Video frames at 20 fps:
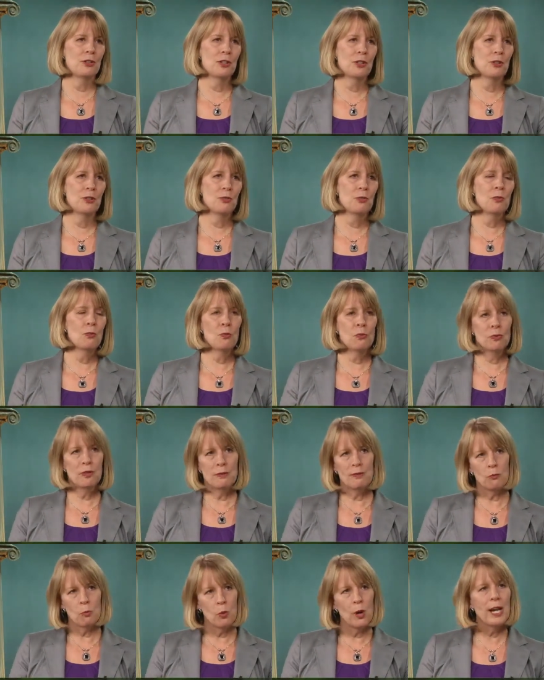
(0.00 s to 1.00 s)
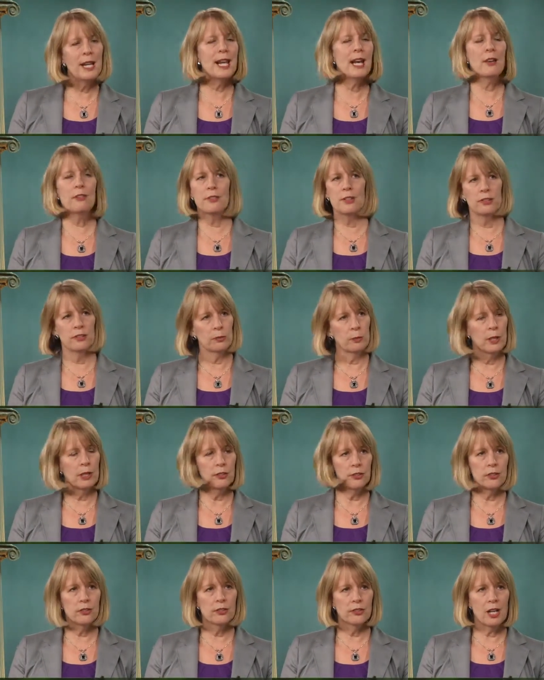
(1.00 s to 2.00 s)
to wait out these
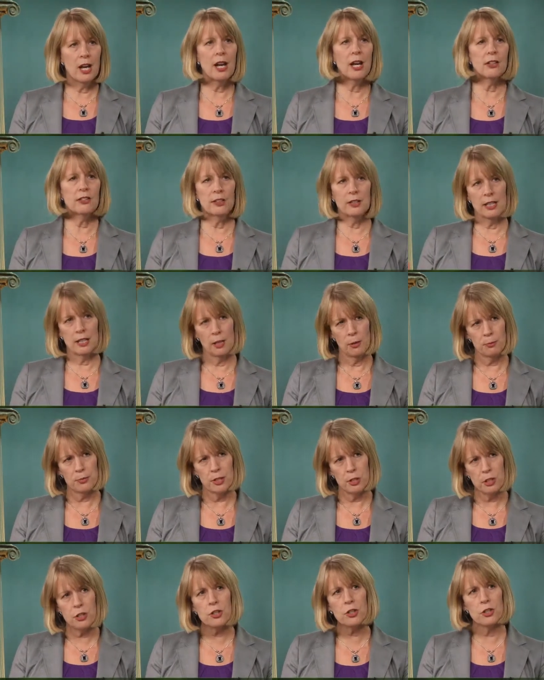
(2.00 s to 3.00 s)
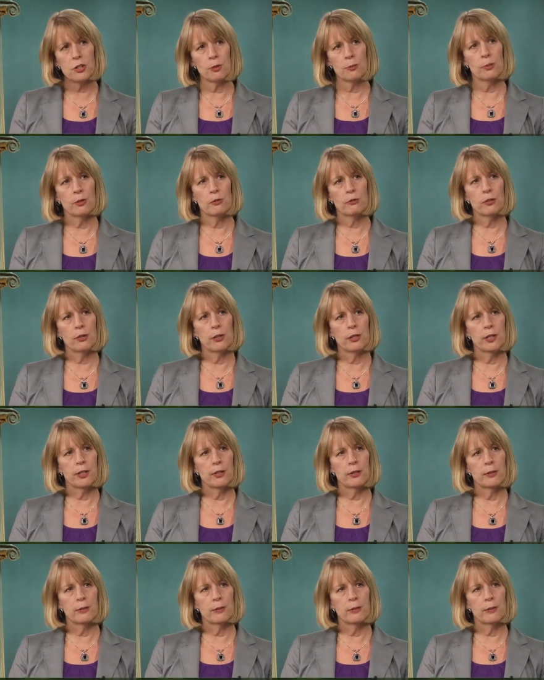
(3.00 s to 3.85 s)
swings in stocks. It helps cushion your portfolio.